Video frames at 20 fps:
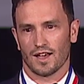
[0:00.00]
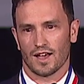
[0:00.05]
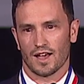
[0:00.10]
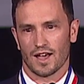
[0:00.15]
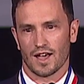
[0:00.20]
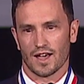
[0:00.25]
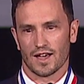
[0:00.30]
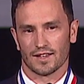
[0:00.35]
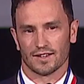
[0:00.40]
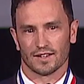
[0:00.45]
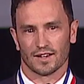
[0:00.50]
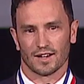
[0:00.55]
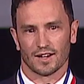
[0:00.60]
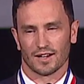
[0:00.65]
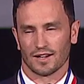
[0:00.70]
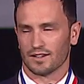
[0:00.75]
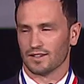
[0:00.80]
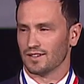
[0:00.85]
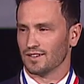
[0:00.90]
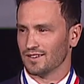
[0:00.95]
And,
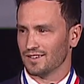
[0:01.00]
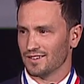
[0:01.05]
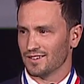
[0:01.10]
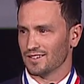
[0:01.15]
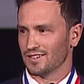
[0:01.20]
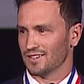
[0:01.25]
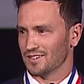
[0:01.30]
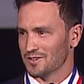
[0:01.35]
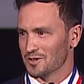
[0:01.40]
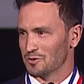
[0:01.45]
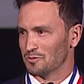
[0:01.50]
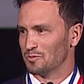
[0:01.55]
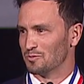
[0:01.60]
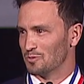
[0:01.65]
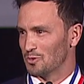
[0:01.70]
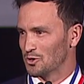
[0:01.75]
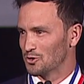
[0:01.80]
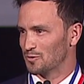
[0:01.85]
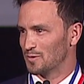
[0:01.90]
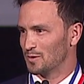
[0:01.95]
you know,
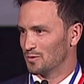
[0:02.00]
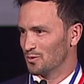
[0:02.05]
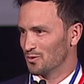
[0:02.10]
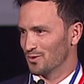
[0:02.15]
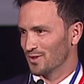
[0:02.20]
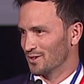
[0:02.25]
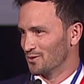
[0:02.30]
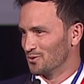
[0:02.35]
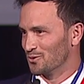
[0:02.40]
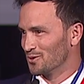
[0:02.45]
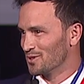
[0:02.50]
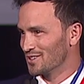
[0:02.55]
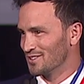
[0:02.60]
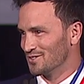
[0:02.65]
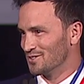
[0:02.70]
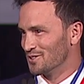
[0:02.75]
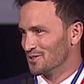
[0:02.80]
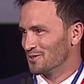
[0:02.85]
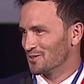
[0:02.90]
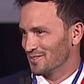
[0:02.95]
most people were like, well, what are you
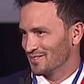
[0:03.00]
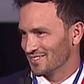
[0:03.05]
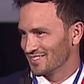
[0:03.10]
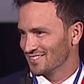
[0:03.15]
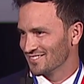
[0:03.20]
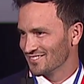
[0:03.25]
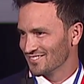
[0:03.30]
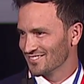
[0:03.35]
doing?